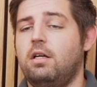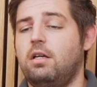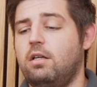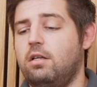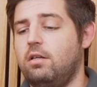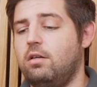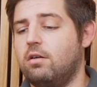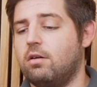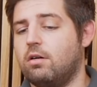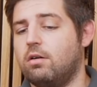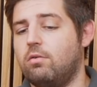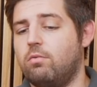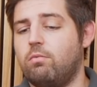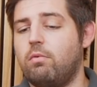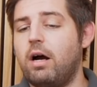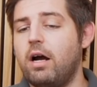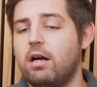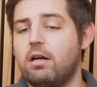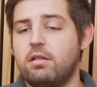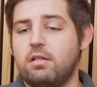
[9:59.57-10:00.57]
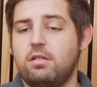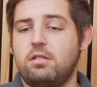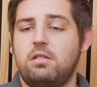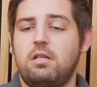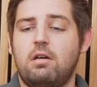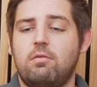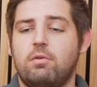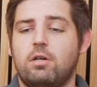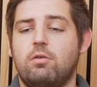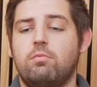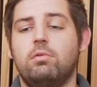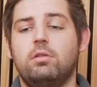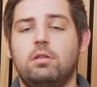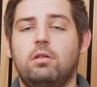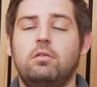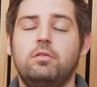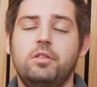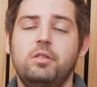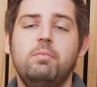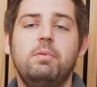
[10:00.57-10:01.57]
Your wireless network will
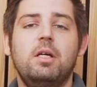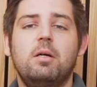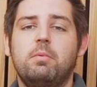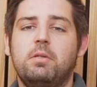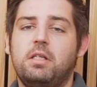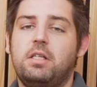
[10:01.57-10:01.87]
only be able